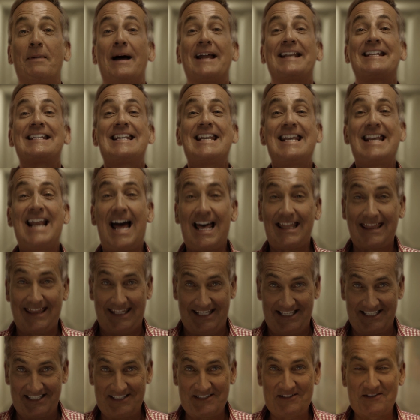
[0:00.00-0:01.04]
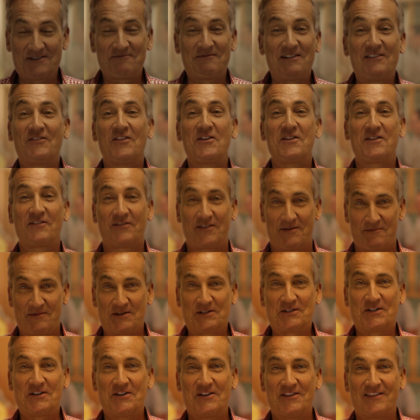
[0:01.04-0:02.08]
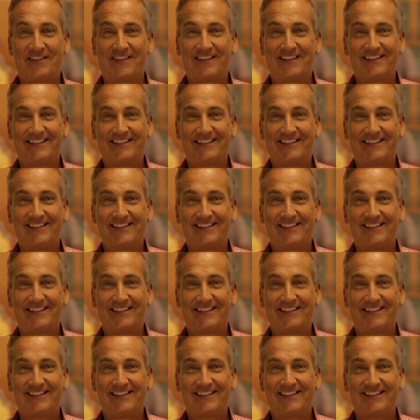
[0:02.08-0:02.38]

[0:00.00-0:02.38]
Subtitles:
But nothing could be further from the truth.